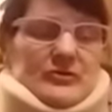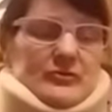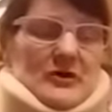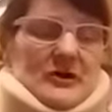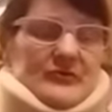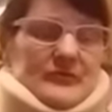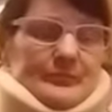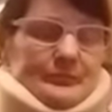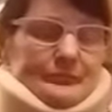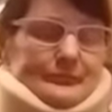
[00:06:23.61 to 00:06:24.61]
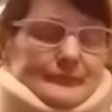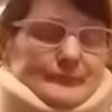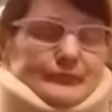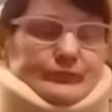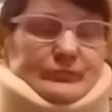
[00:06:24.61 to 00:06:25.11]
with you guys and
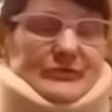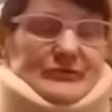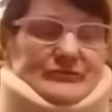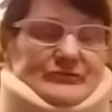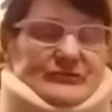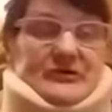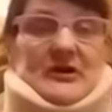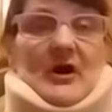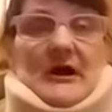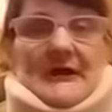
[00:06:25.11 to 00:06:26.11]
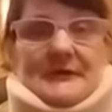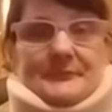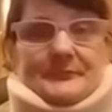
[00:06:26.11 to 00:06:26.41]
just say hi